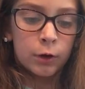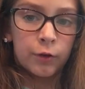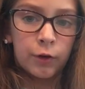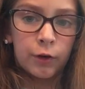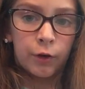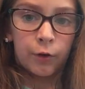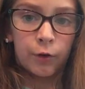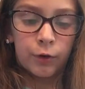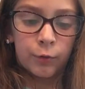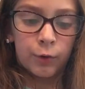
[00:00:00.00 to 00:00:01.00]
And then you're
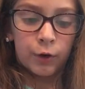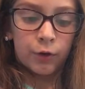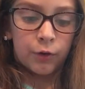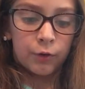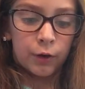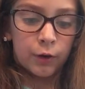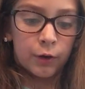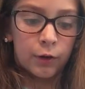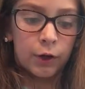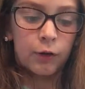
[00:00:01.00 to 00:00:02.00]
going to press it right
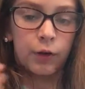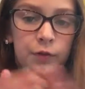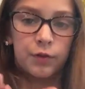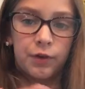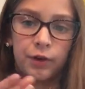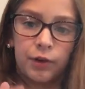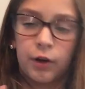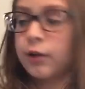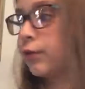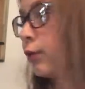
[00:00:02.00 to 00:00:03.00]
there. It might be really
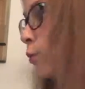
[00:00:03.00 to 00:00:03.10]
hot if you